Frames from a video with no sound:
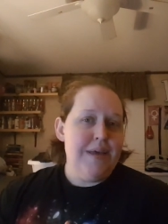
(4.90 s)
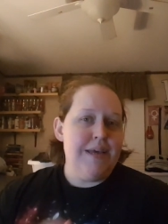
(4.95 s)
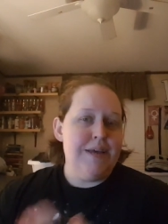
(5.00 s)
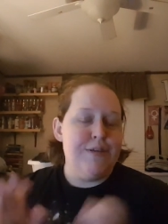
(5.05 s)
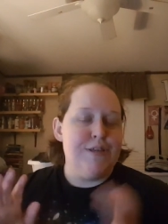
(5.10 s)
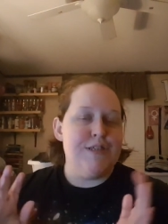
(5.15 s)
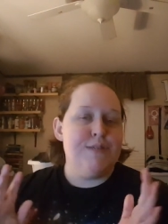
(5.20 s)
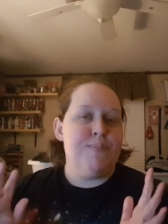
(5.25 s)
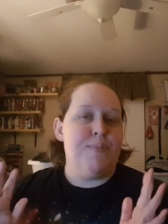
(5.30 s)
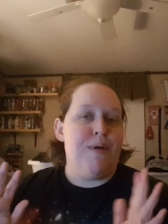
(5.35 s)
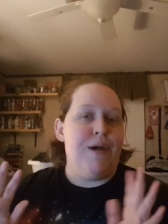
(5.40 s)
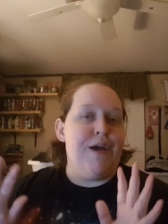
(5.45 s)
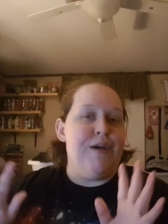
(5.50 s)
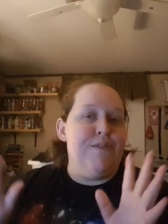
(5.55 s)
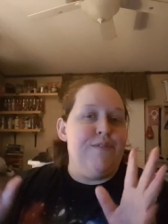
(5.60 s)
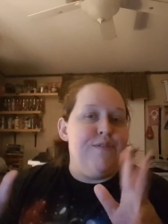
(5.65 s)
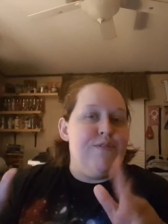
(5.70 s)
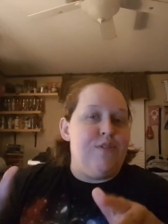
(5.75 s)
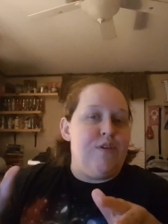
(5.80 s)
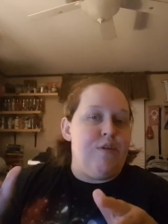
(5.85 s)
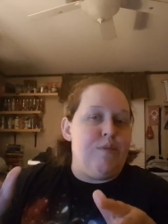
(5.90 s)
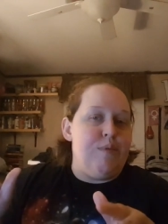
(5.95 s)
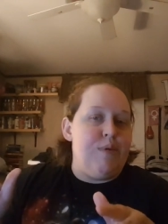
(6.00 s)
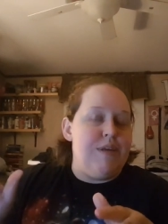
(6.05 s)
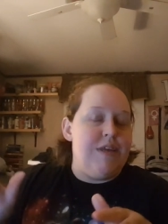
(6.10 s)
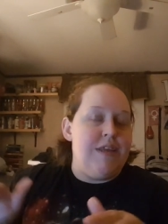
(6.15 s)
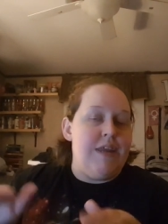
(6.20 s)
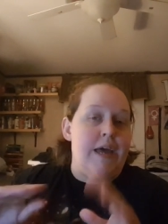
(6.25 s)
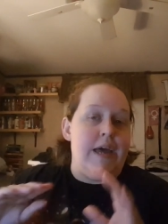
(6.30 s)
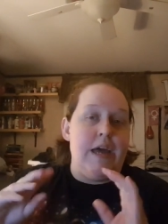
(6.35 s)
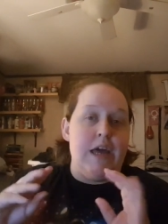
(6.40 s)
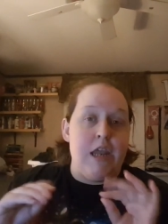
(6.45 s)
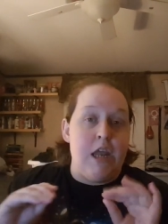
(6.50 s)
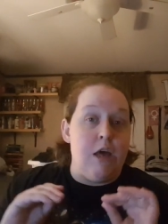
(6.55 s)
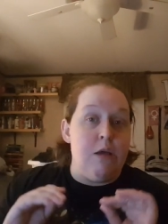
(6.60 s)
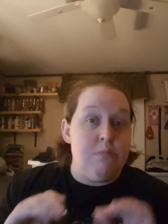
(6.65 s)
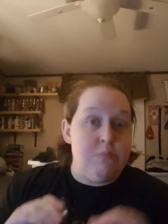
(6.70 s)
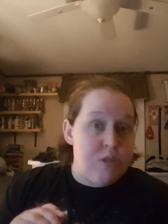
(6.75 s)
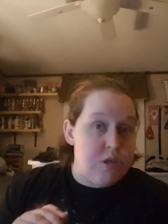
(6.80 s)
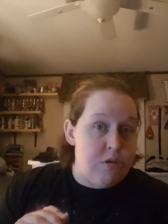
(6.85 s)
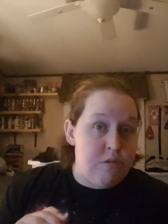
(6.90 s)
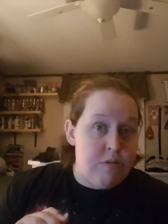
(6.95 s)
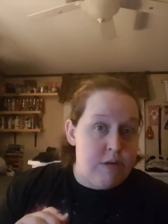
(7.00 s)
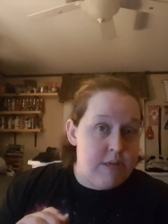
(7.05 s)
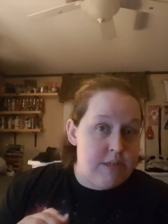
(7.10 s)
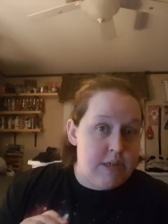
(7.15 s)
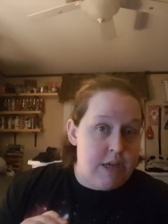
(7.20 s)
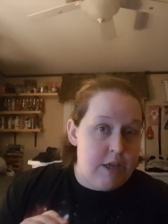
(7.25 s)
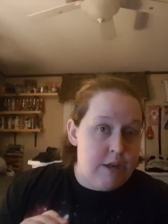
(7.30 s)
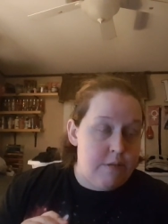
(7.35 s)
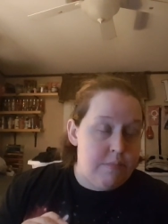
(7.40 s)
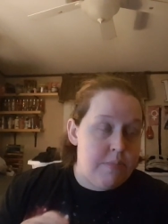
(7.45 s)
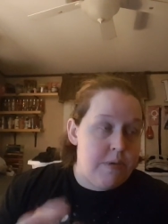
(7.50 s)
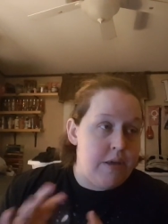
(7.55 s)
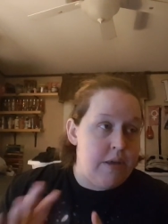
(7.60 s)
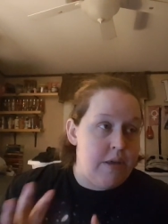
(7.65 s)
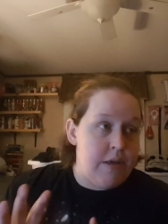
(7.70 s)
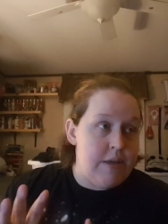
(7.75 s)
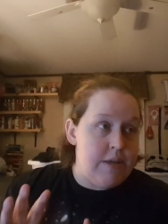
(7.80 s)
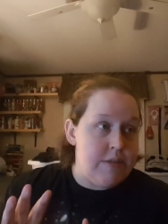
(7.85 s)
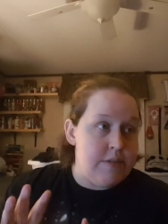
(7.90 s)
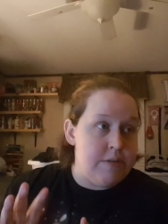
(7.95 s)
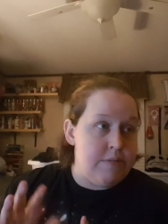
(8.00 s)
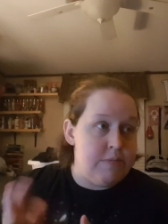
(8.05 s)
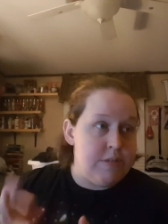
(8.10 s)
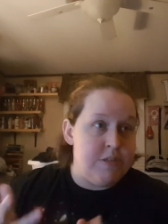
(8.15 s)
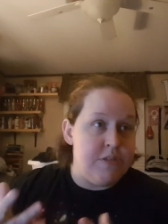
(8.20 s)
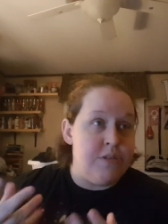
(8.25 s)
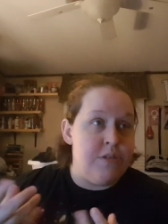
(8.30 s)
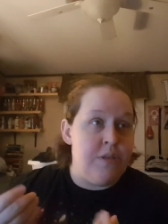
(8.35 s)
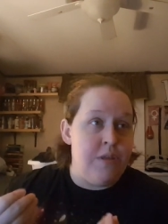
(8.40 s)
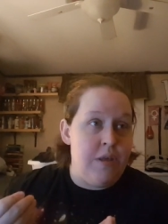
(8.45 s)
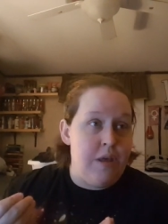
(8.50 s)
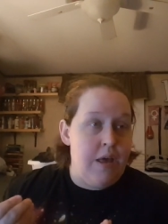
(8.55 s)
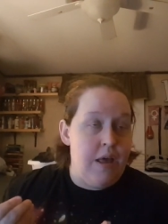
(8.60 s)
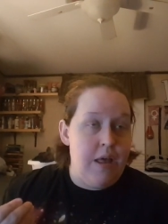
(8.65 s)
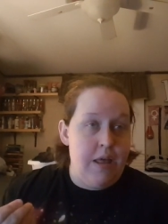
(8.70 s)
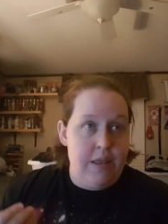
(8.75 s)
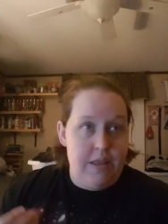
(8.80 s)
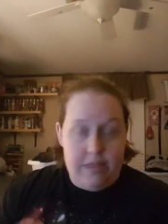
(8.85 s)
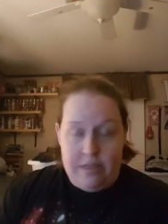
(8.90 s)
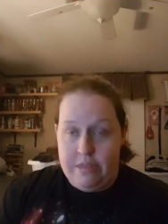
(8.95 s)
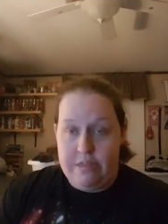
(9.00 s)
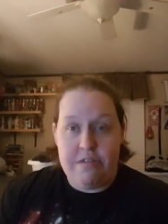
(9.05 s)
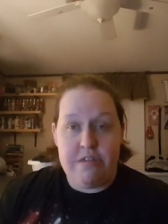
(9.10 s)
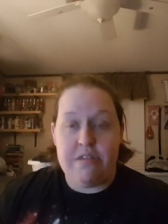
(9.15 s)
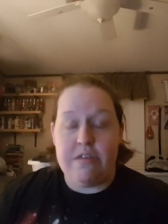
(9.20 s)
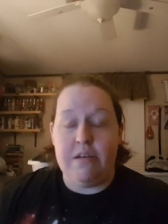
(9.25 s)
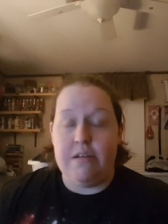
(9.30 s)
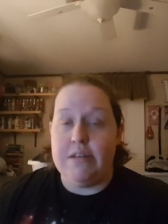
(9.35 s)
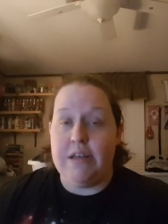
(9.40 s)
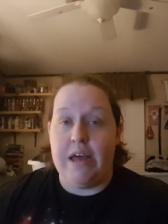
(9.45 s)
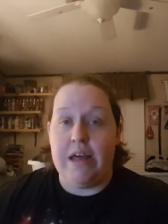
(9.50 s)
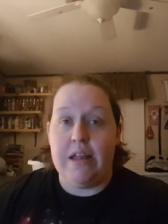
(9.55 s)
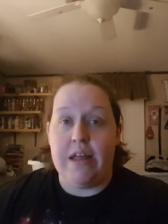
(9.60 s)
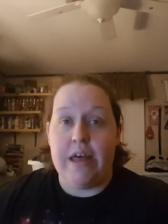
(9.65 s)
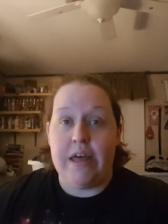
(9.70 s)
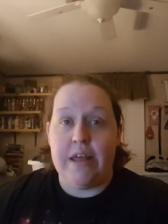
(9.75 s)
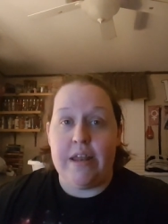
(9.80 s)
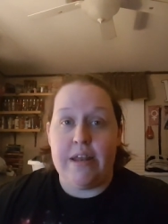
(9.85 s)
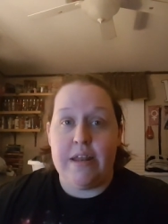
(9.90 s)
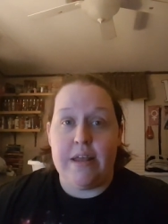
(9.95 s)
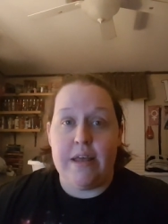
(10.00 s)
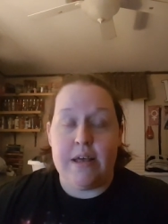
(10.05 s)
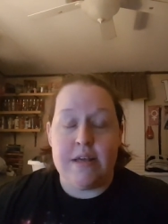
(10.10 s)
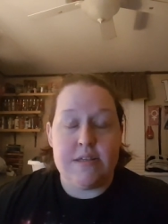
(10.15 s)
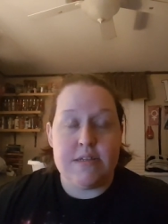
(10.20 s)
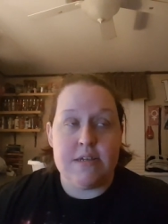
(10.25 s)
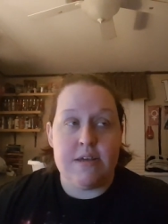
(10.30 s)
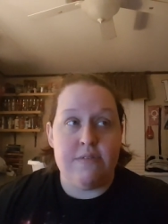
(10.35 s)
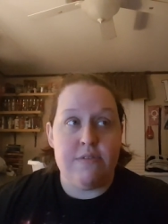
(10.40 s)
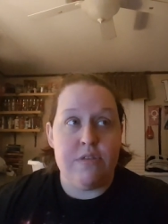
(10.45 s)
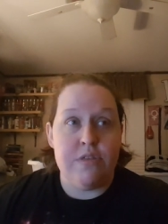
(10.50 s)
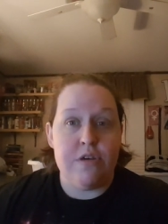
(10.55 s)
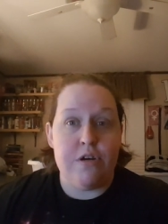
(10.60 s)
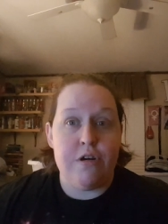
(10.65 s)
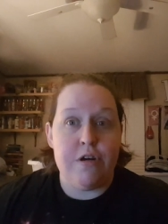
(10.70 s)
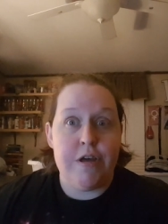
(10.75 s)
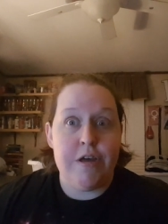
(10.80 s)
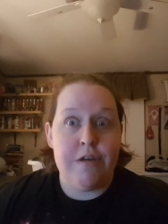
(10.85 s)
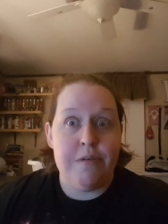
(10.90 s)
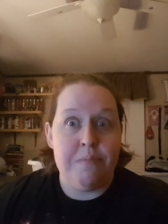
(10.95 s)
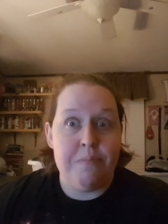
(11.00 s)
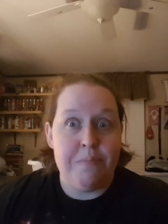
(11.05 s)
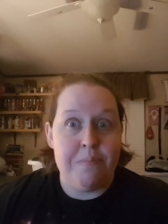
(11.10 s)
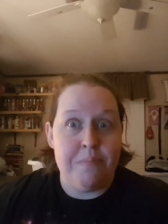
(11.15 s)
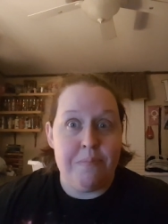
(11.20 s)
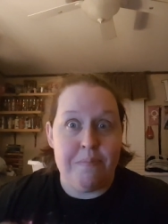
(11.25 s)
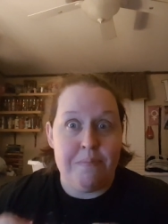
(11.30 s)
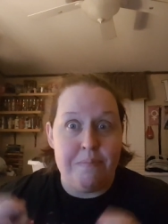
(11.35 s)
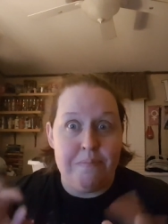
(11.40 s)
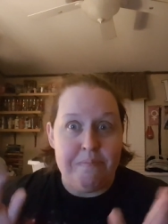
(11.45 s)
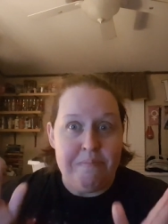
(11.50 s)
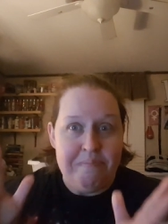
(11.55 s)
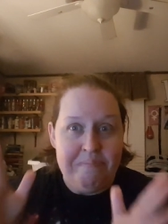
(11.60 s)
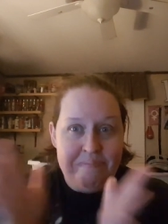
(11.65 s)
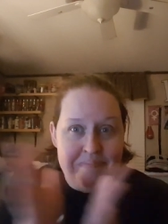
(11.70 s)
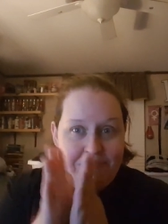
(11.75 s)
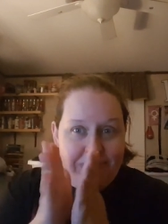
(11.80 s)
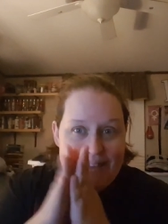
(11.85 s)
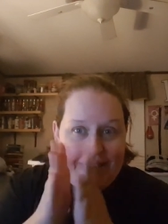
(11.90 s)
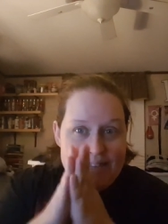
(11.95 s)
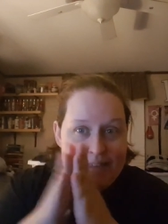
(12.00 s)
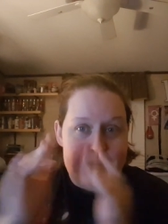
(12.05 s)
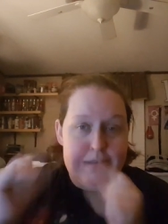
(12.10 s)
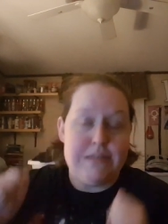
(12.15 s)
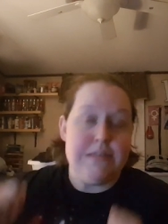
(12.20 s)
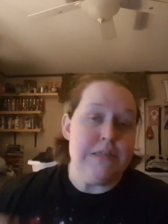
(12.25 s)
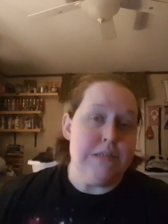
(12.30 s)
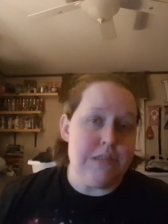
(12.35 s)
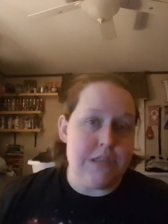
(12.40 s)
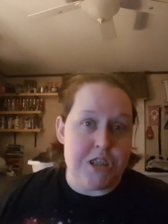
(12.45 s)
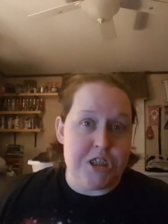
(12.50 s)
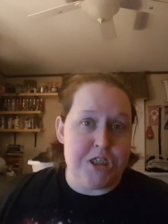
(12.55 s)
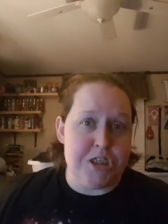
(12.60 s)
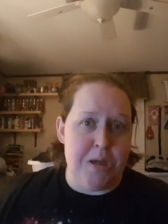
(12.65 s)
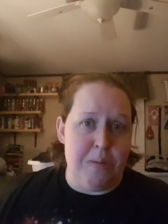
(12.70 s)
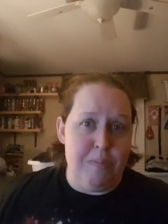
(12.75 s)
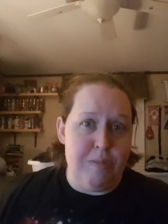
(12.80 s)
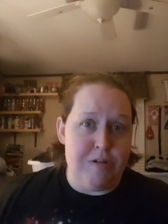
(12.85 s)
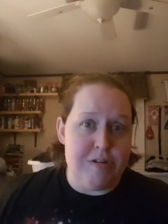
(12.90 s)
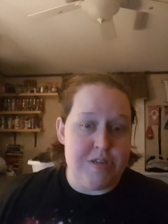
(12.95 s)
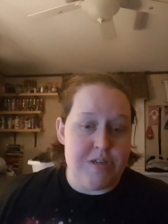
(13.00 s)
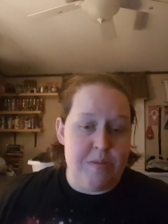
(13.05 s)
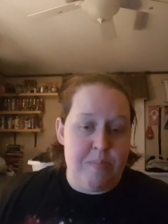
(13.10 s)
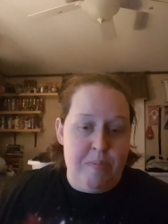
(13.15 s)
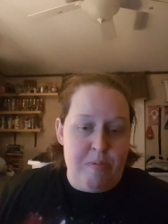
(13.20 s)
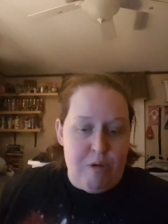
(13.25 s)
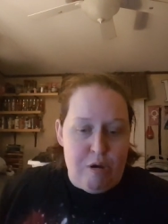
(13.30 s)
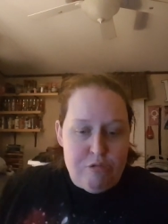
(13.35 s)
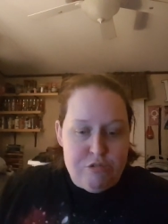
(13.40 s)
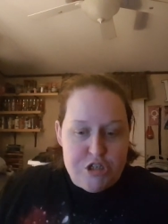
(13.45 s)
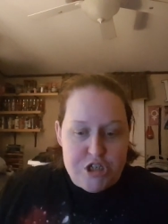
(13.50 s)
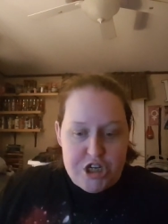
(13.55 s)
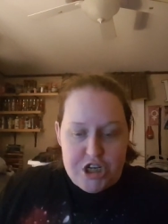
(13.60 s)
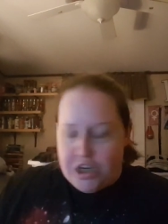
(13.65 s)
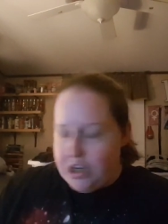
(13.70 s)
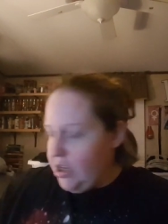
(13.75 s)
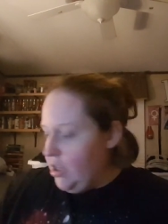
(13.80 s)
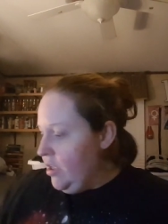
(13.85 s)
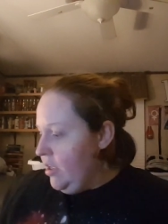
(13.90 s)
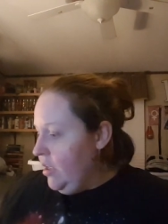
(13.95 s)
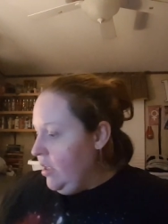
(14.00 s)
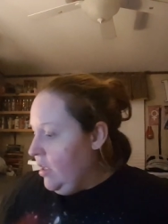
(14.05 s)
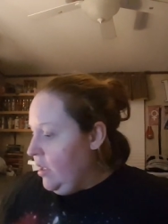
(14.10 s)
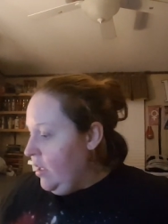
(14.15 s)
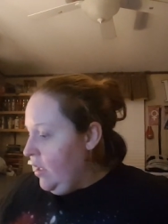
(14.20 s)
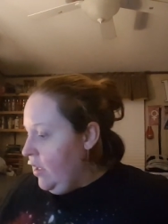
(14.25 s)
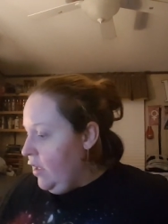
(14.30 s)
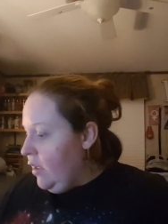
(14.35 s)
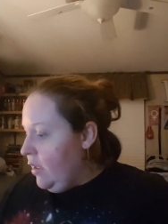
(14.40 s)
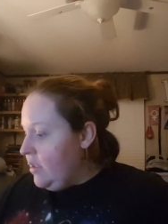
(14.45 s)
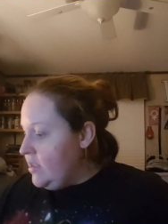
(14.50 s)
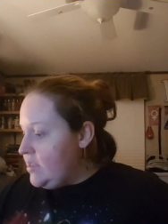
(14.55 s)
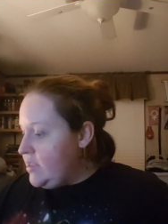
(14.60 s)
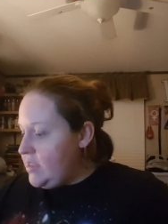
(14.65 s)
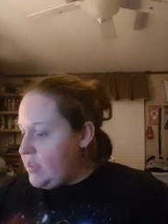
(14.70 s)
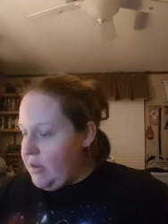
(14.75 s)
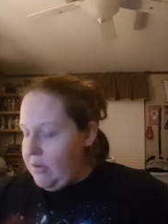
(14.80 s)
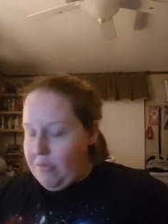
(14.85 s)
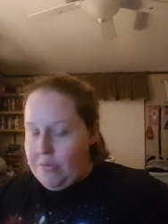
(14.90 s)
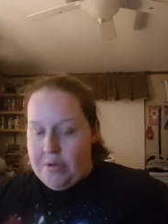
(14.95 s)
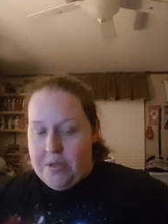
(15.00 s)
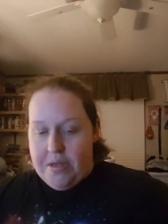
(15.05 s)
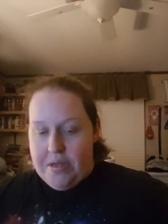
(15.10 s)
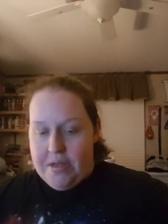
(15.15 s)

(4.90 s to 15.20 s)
it's sprang forward today and I'm so excited because it was still daylight at 7.30. Summer's approaching. So,